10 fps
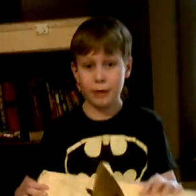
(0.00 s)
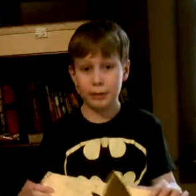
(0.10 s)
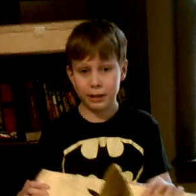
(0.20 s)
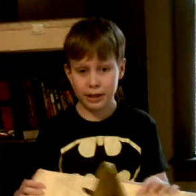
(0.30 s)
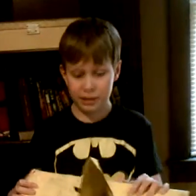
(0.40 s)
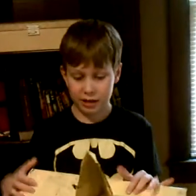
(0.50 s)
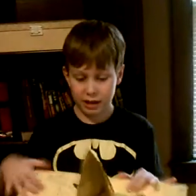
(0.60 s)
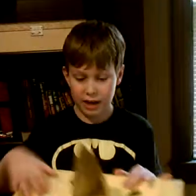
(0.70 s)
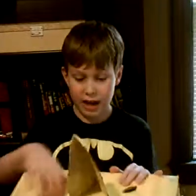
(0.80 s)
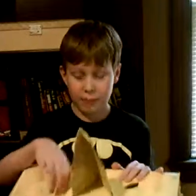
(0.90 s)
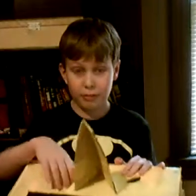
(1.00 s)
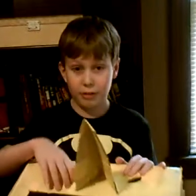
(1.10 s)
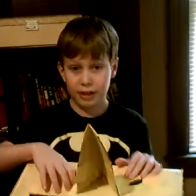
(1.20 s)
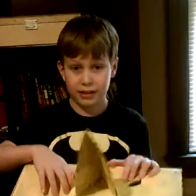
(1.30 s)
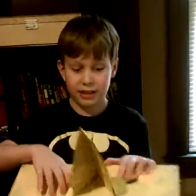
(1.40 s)
probably is on
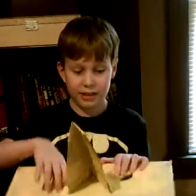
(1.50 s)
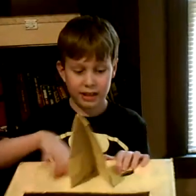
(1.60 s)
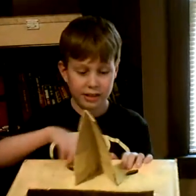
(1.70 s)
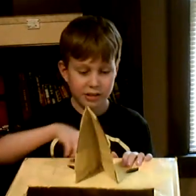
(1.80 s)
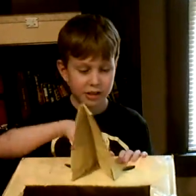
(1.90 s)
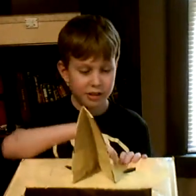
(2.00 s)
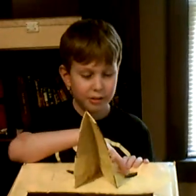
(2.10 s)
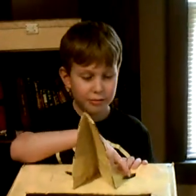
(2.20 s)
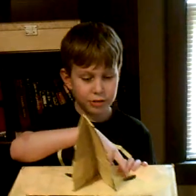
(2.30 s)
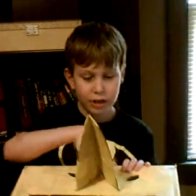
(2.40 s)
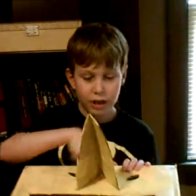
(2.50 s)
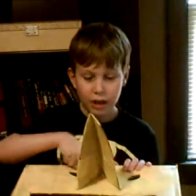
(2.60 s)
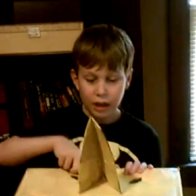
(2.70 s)
camera. Like, this thing's huge.